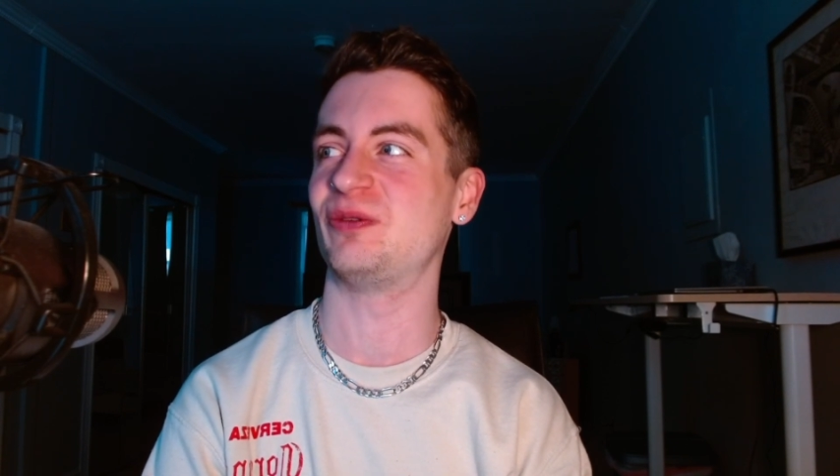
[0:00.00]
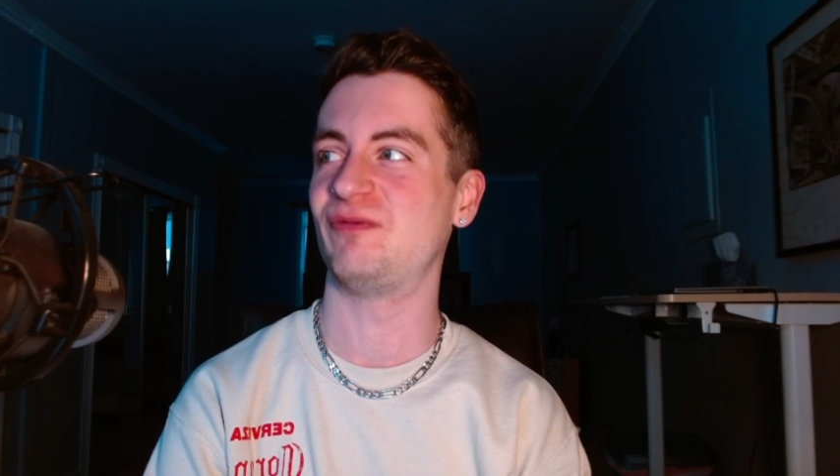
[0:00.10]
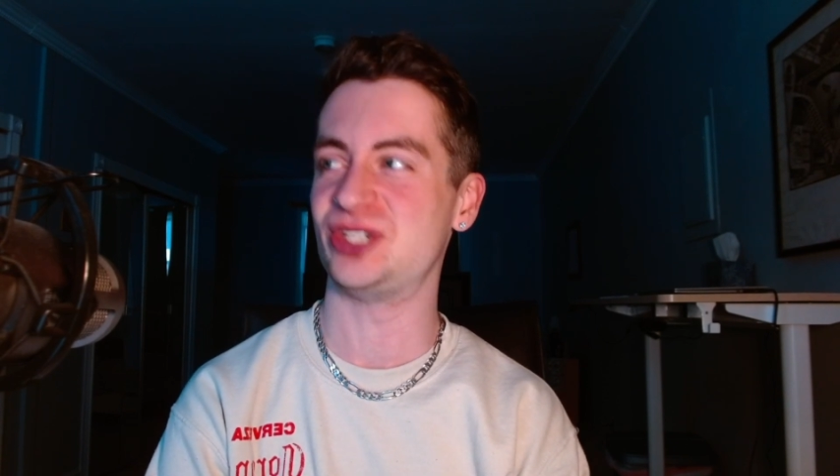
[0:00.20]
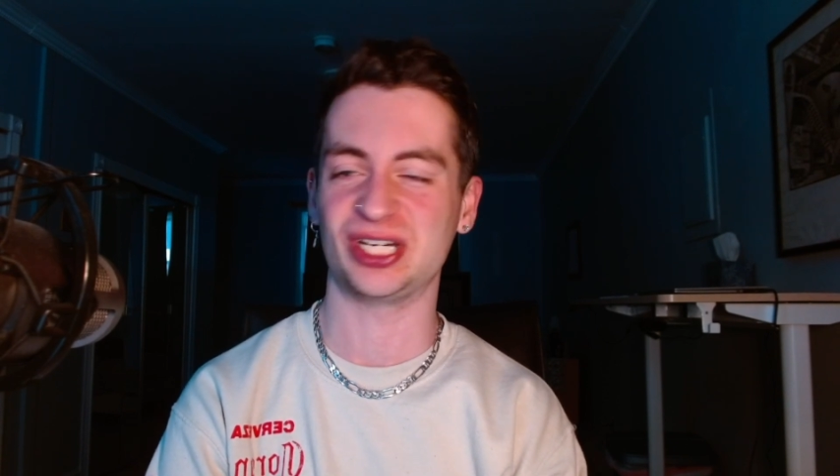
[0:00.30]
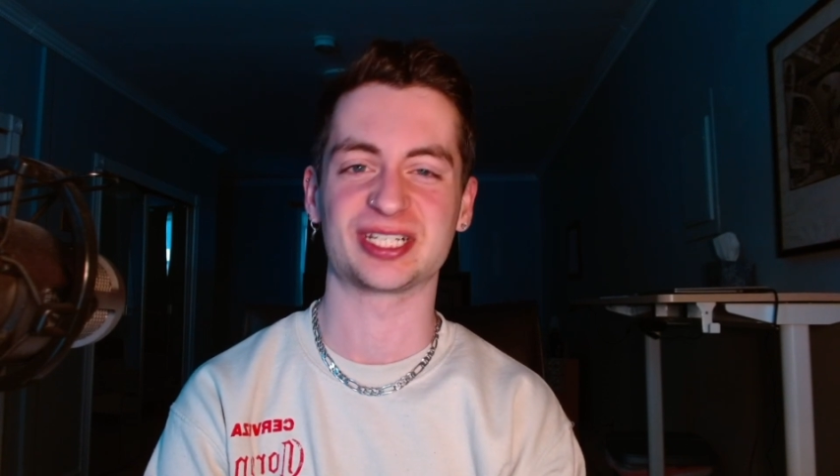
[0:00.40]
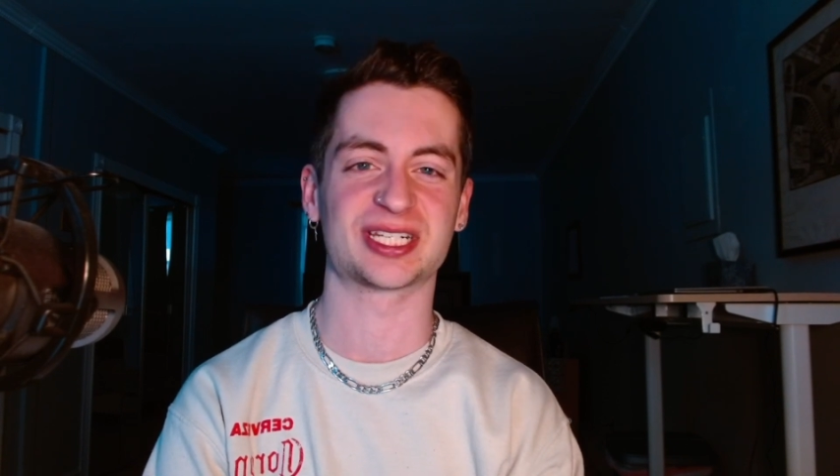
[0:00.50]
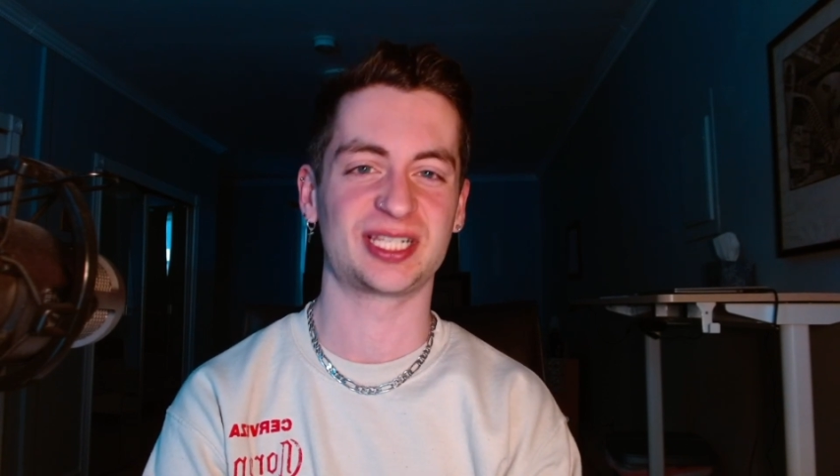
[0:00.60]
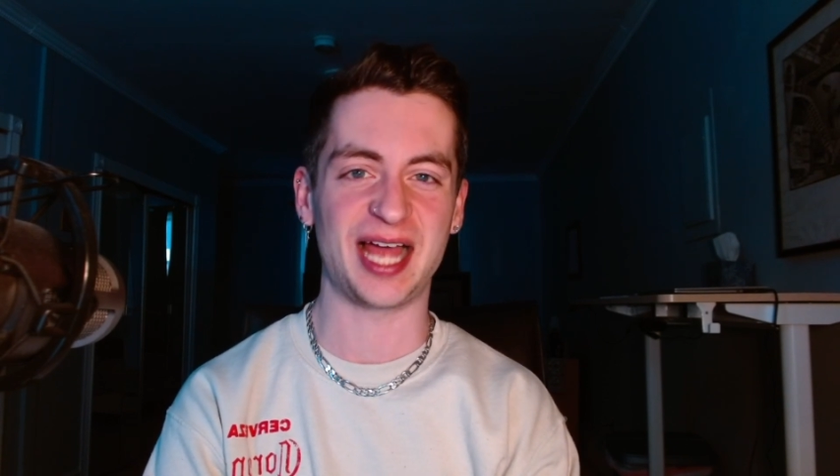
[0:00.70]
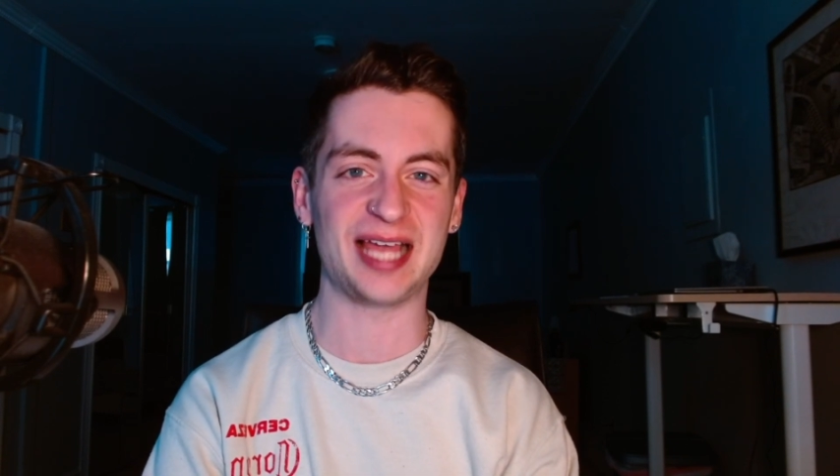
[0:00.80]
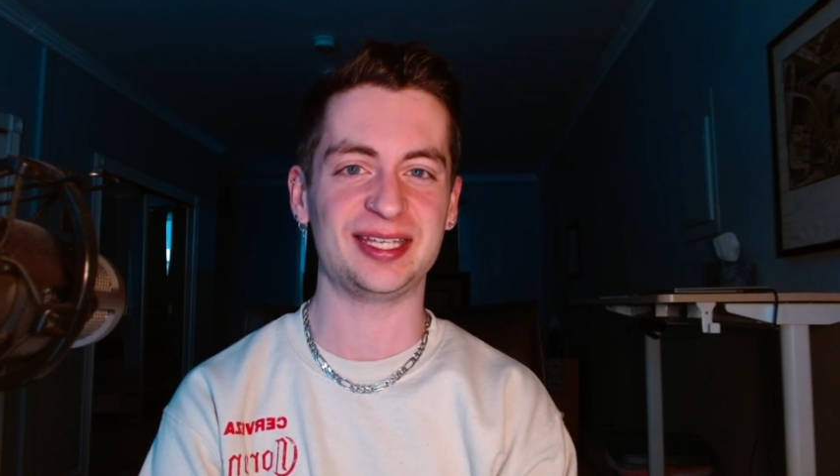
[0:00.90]
Vegeta
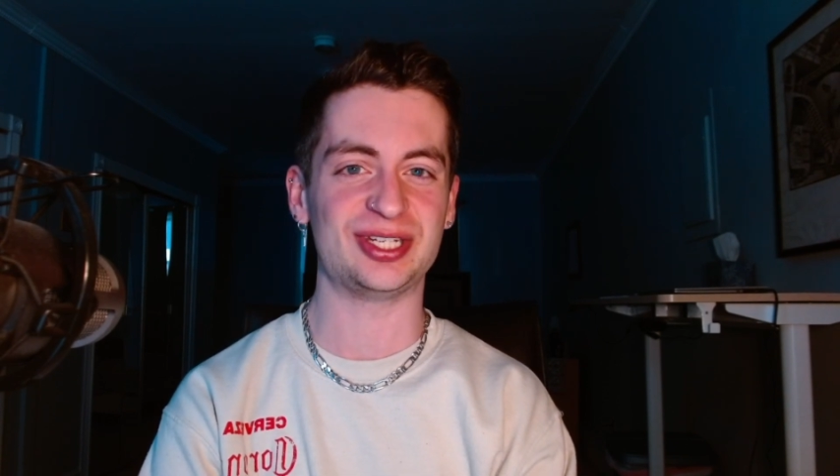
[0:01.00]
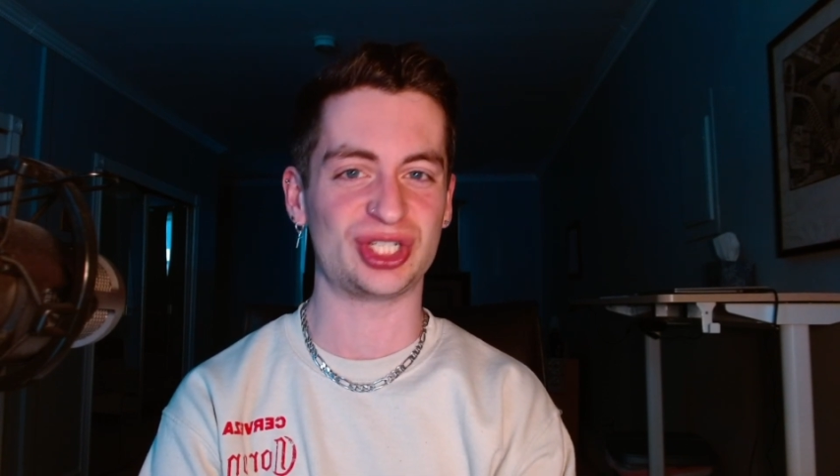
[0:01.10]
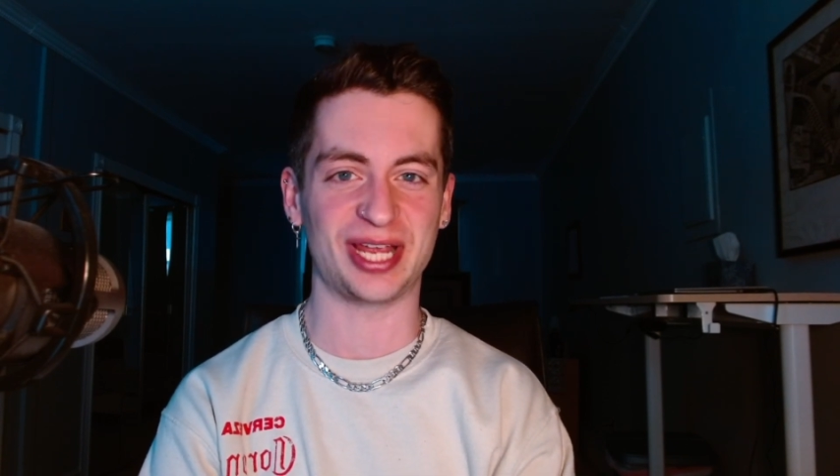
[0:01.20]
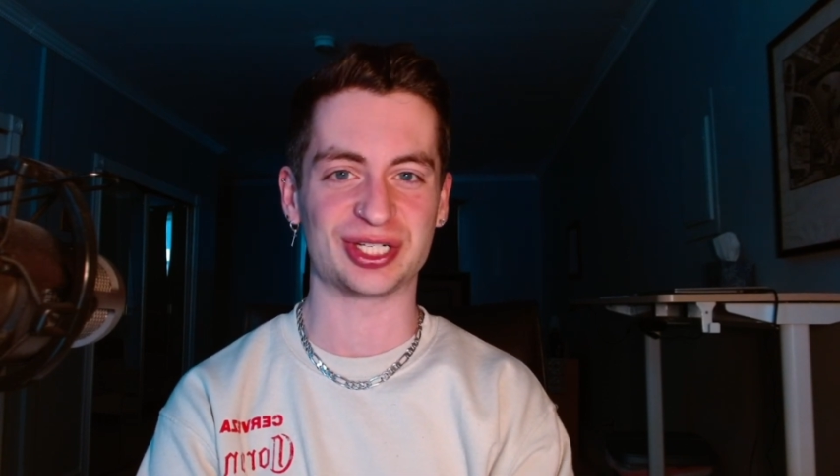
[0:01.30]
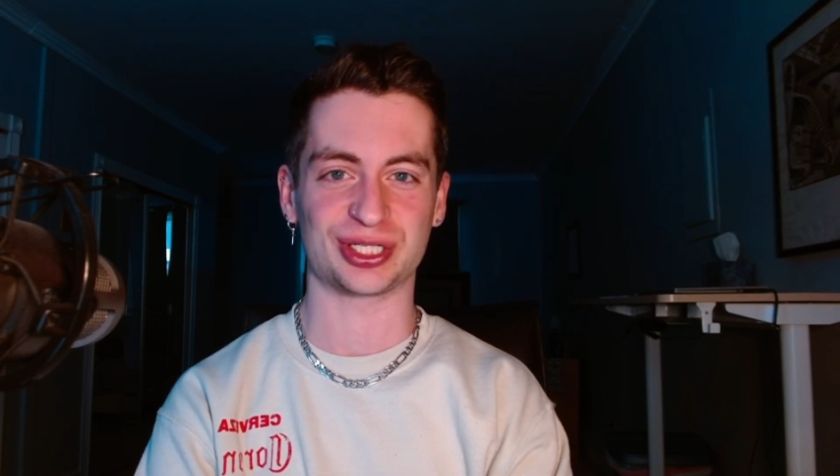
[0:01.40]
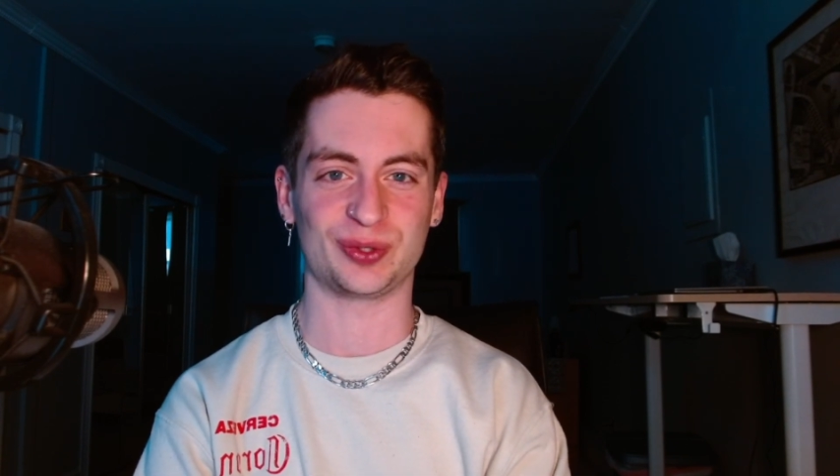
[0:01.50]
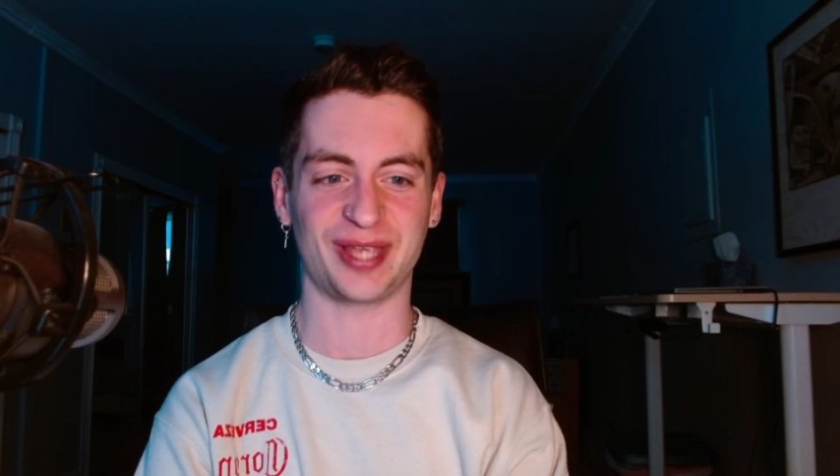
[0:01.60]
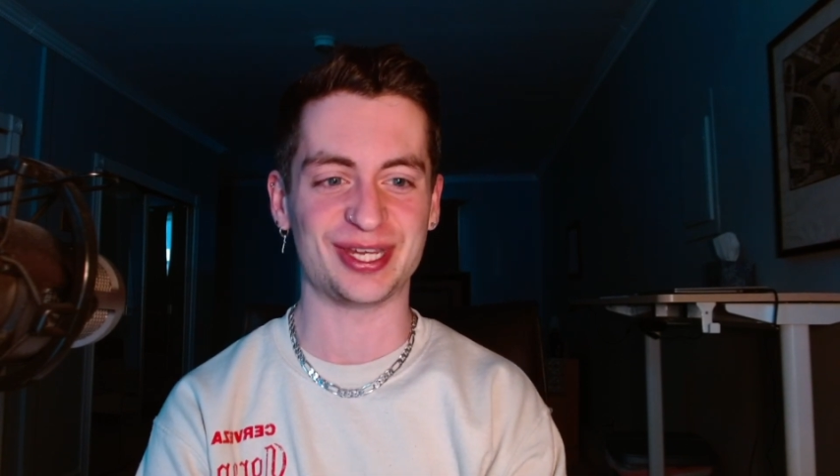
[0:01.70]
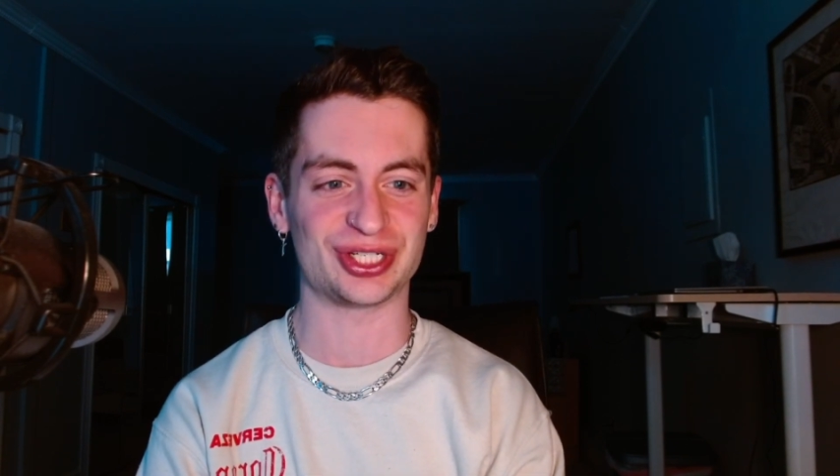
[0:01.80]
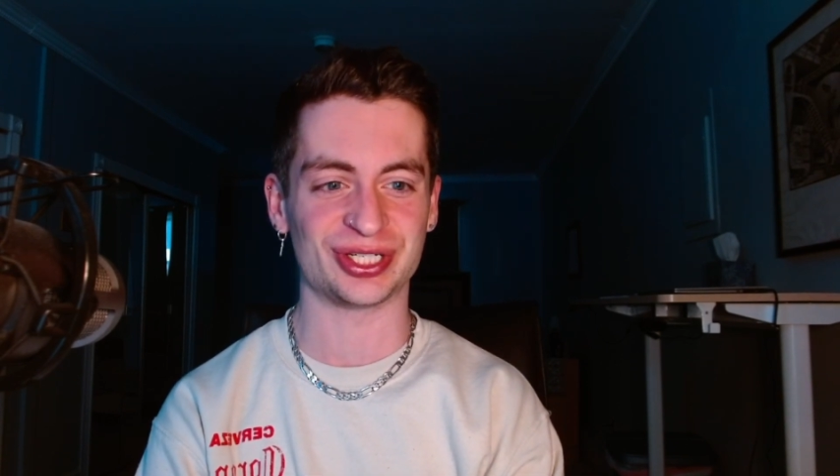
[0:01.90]
slightly changes
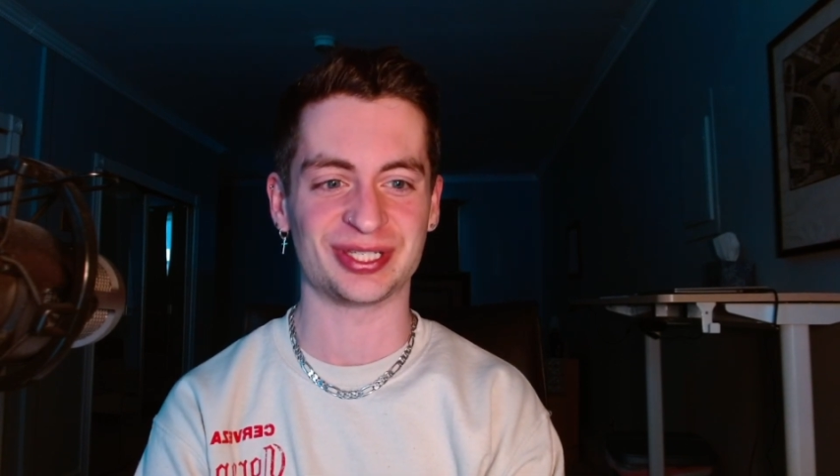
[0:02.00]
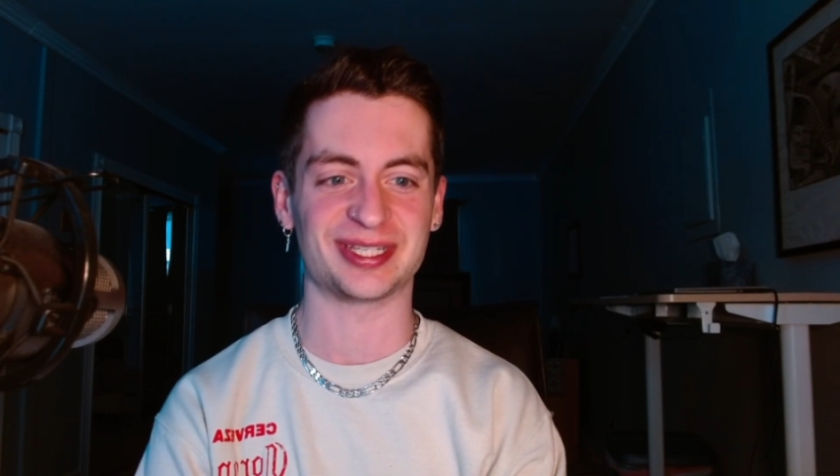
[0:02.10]
locations